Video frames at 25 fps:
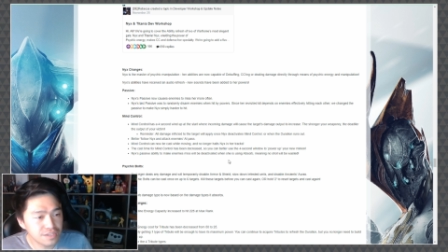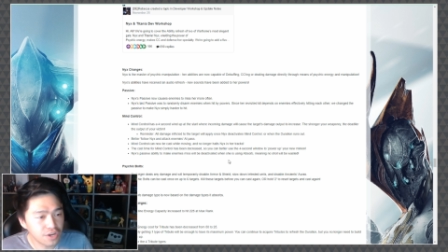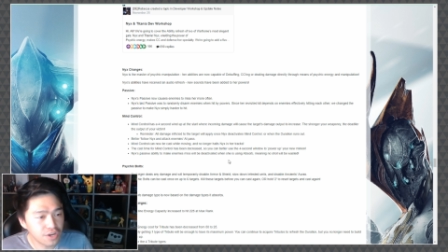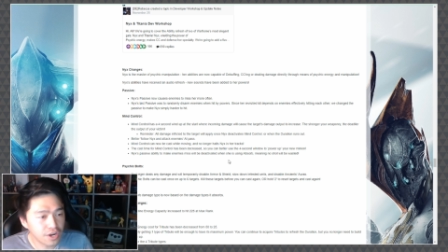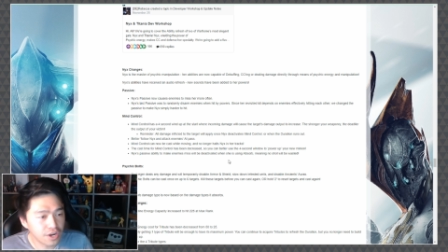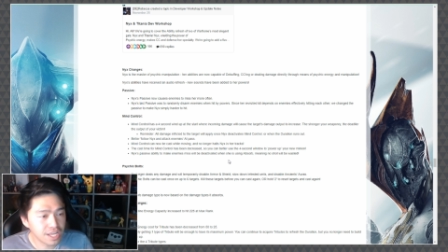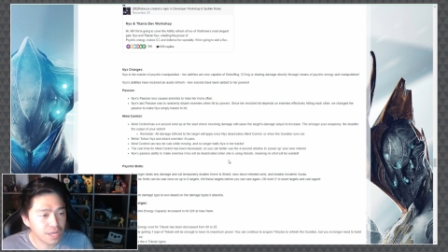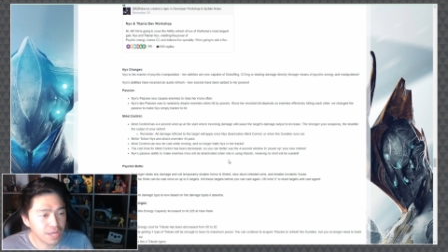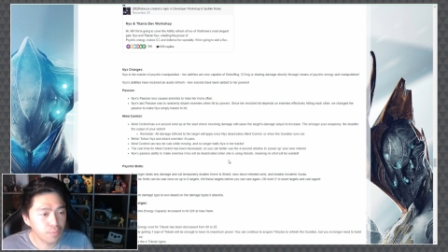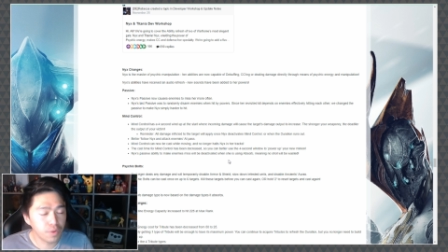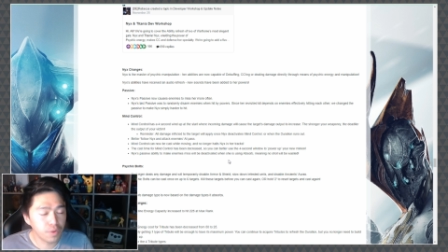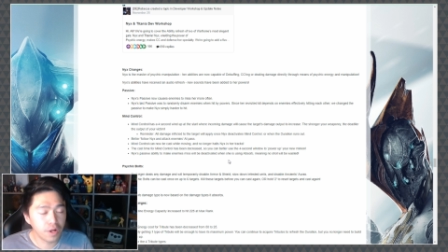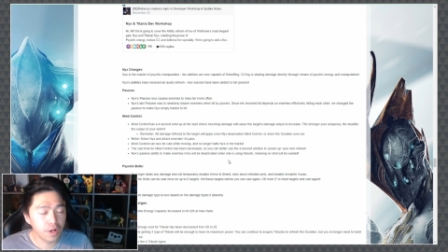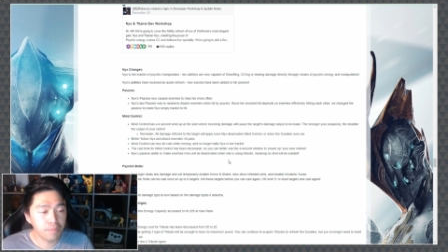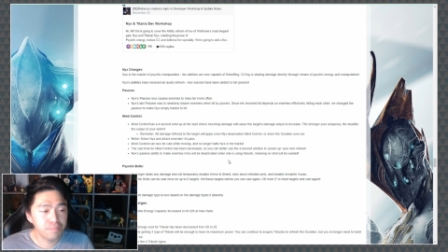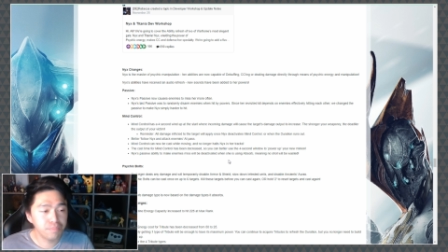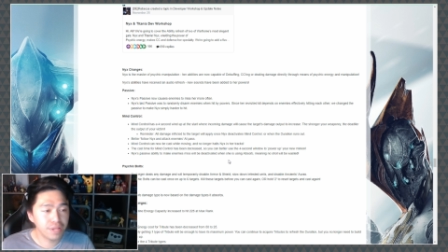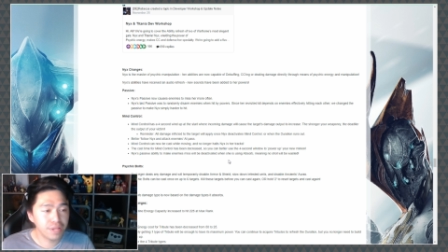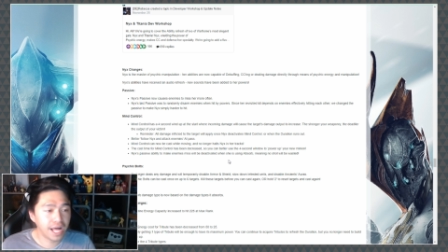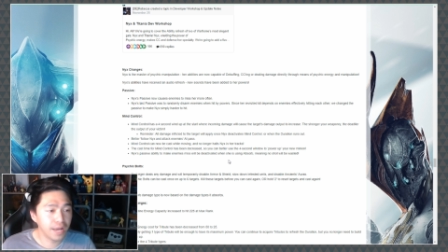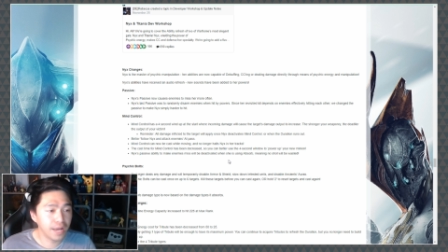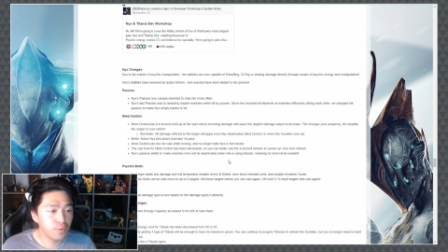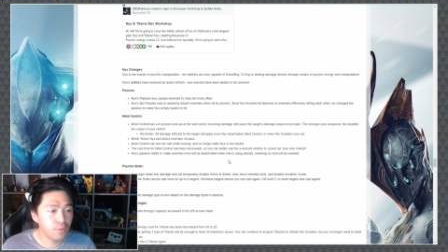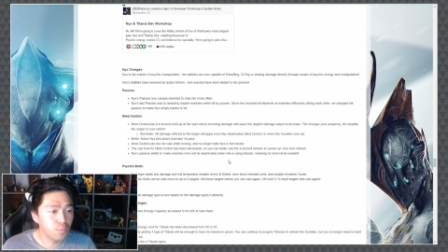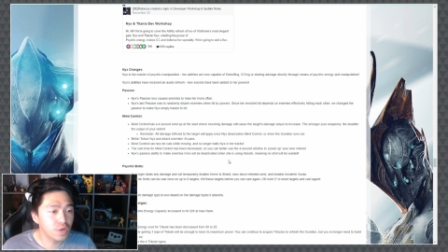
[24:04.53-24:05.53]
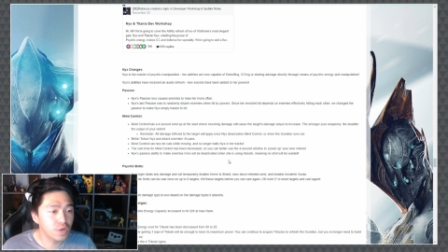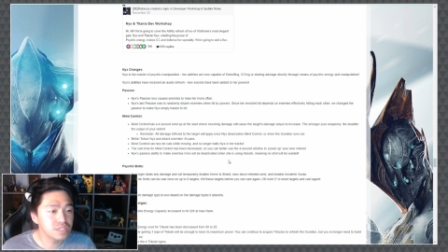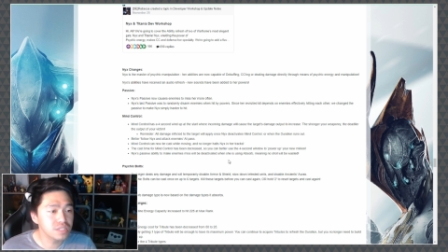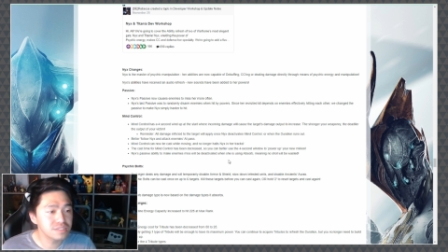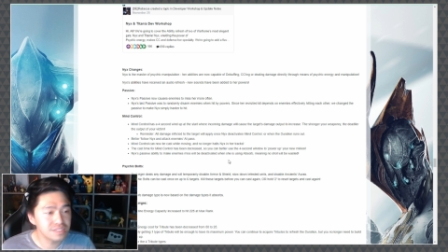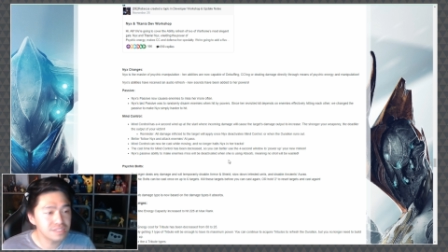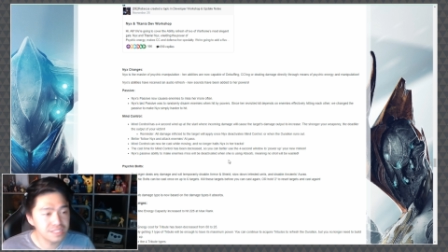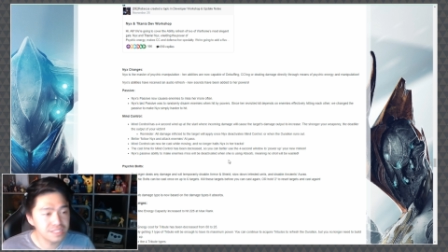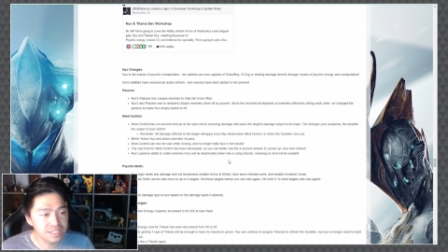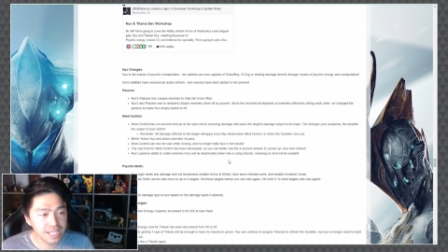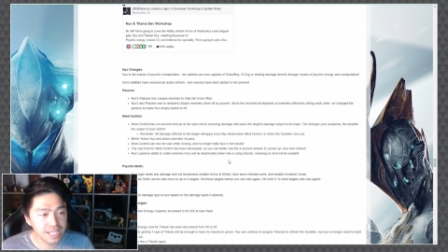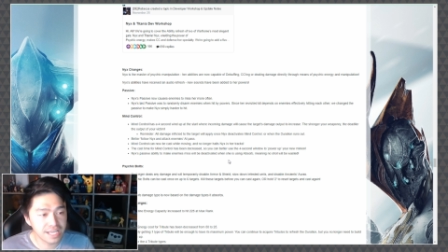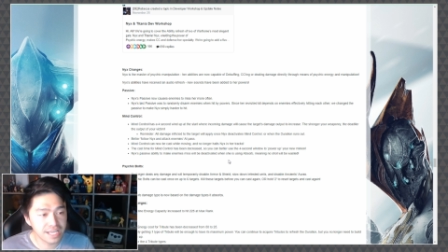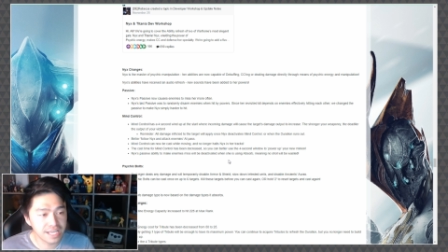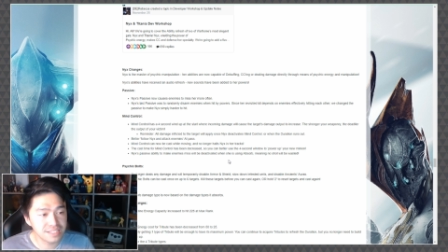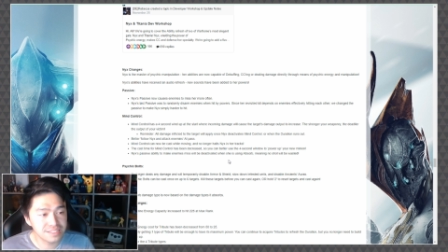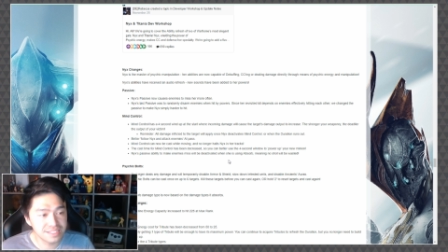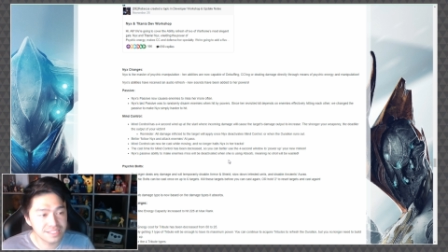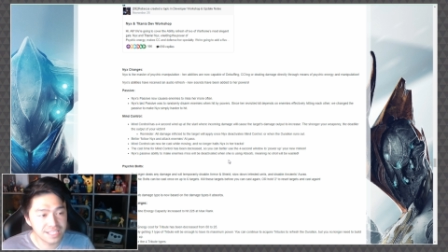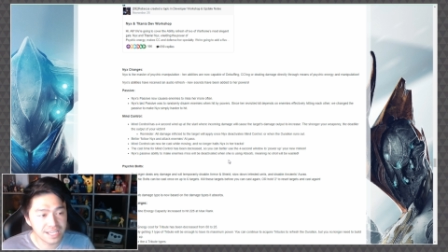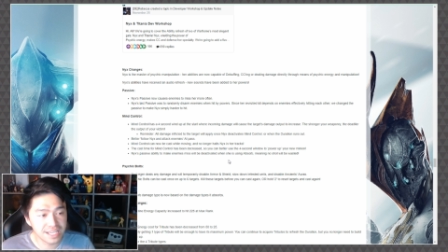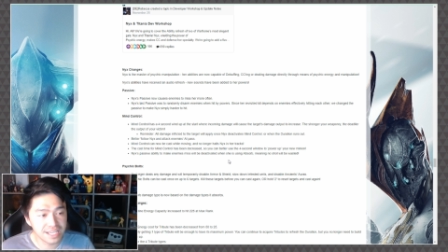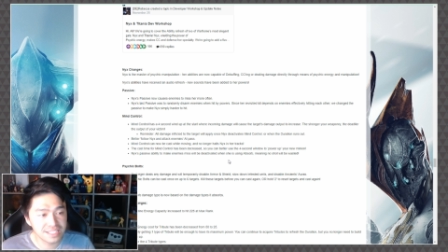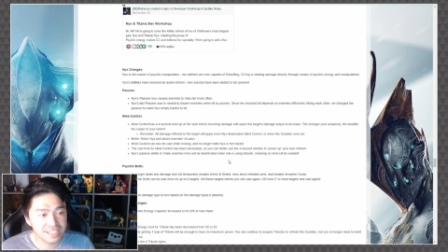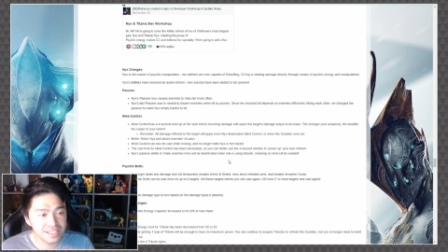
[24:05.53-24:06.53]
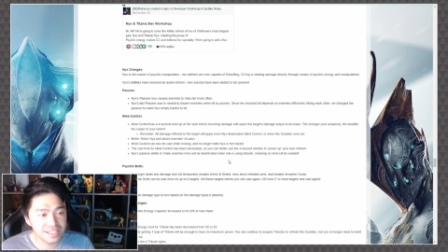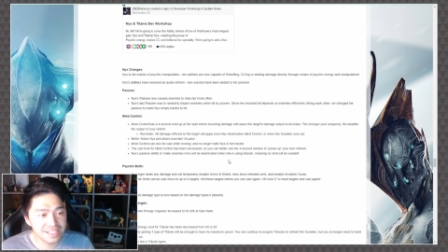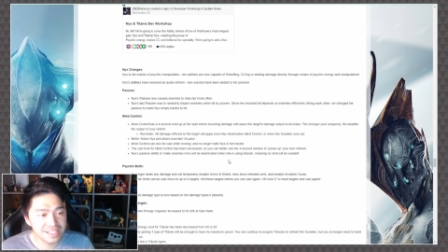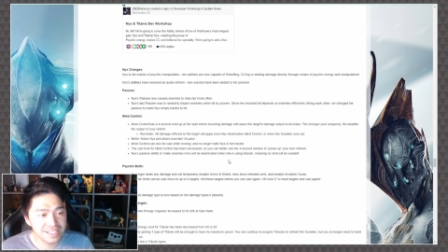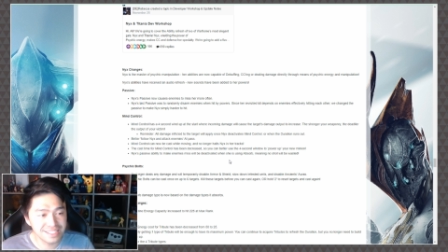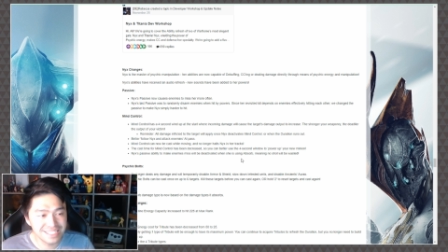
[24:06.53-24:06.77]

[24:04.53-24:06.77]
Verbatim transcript: target will apply once Nyx